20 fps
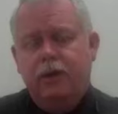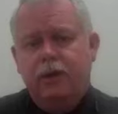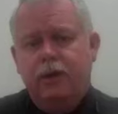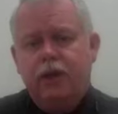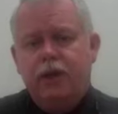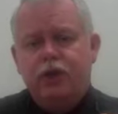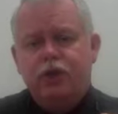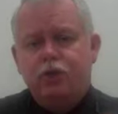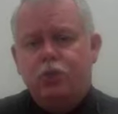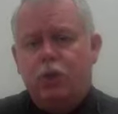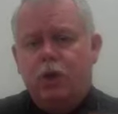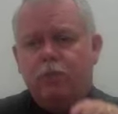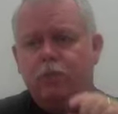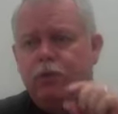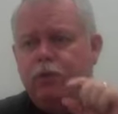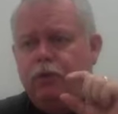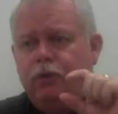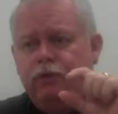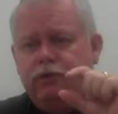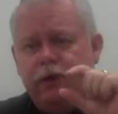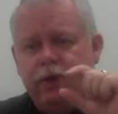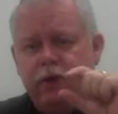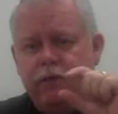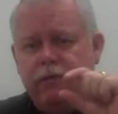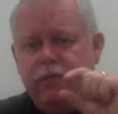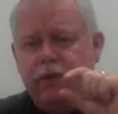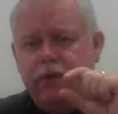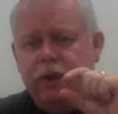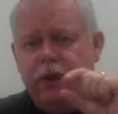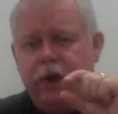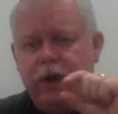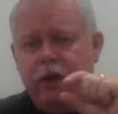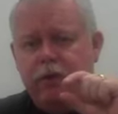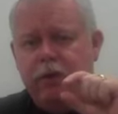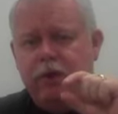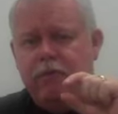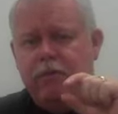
Each one producing a very,